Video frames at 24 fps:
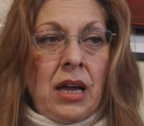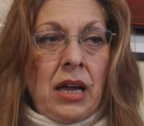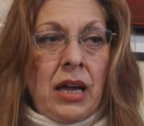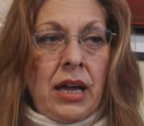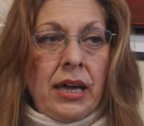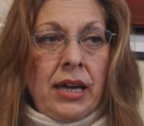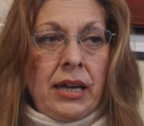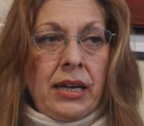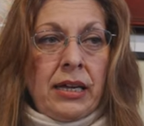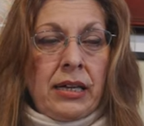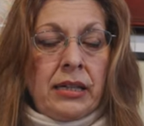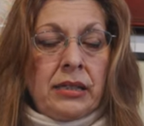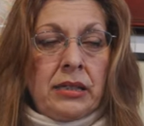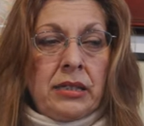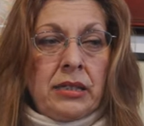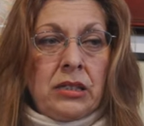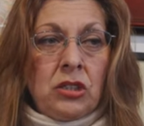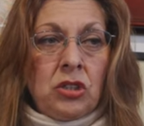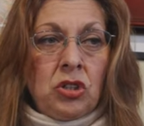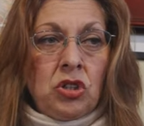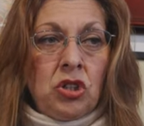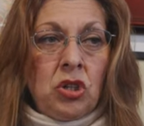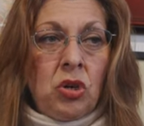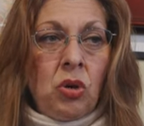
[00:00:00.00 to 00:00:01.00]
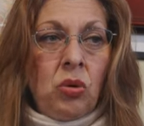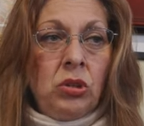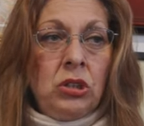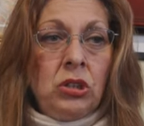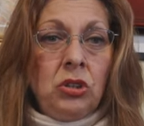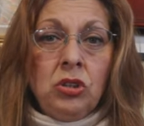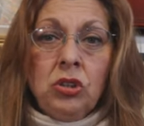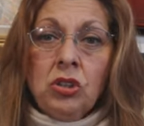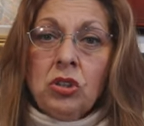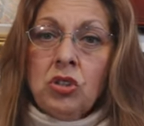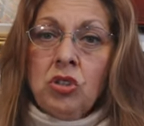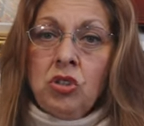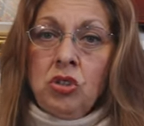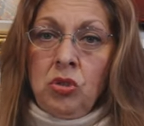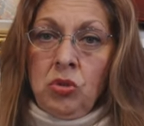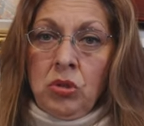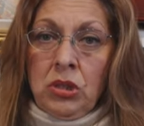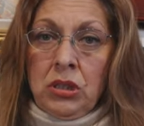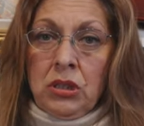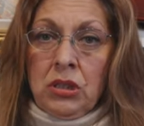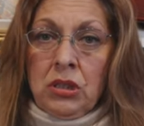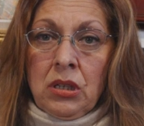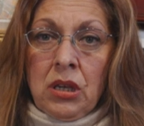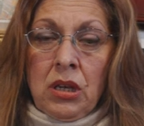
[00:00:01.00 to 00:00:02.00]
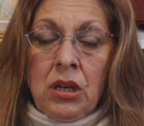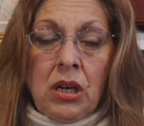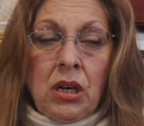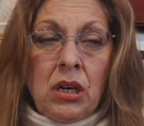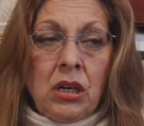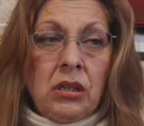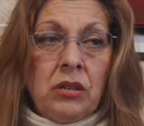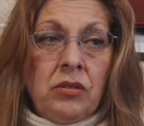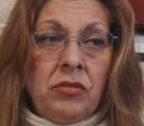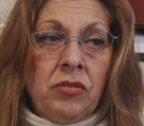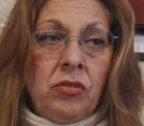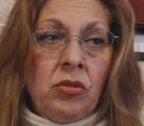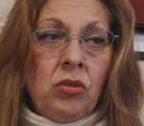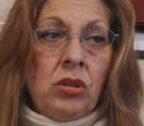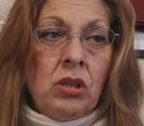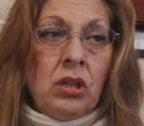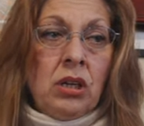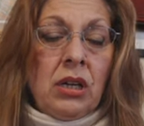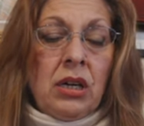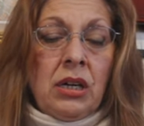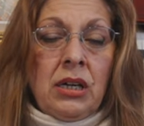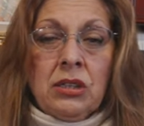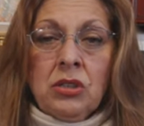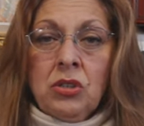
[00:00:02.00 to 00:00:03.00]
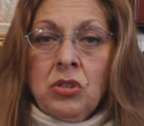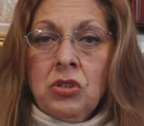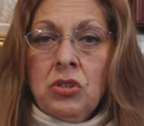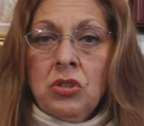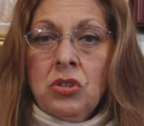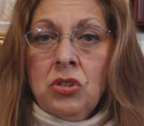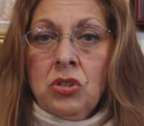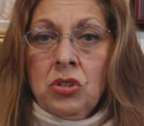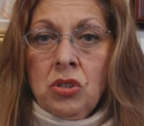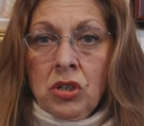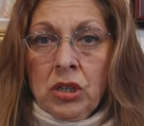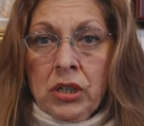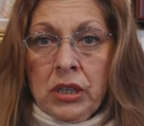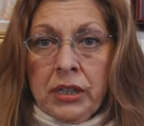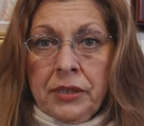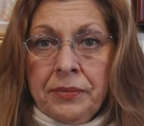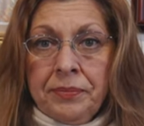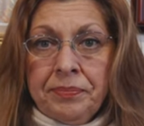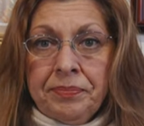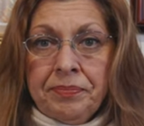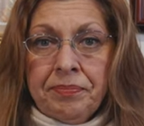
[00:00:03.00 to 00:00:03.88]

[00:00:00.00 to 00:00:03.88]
and she only took students on for the concert circuit.